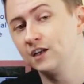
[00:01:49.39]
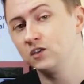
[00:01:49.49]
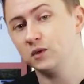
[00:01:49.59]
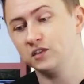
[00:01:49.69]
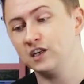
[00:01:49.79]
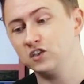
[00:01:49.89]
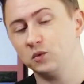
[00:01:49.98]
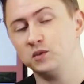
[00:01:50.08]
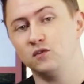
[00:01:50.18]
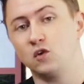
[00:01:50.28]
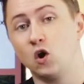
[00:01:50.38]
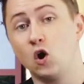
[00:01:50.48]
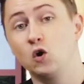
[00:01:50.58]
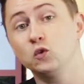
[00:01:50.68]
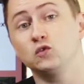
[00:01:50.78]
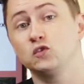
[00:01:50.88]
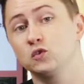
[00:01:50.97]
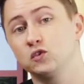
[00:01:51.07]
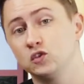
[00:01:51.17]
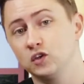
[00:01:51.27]
So essentially when you've got all those
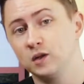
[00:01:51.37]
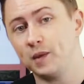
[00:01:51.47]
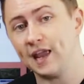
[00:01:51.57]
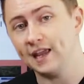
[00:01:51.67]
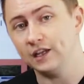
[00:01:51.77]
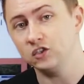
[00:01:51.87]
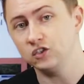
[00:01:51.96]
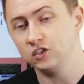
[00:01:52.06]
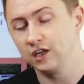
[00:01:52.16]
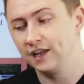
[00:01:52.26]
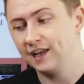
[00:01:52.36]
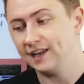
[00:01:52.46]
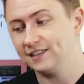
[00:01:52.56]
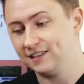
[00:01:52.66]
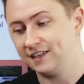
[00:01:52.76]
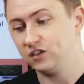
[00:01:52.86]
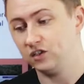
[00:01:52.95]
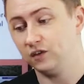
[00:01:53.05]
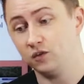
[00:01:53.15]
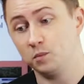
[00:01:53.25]
resources on a page, it's
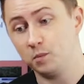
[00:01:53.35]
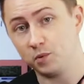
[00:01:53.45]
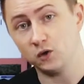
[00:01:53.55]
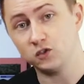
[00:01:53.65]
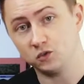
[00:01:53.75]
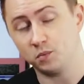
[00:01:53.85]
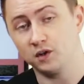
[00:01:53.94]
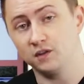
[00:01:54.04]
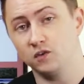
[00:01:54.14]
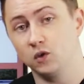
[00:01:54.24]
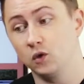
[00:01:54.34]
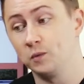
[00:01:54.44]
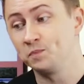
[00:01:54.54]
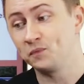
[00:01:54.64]
essentially from the browser's point of view,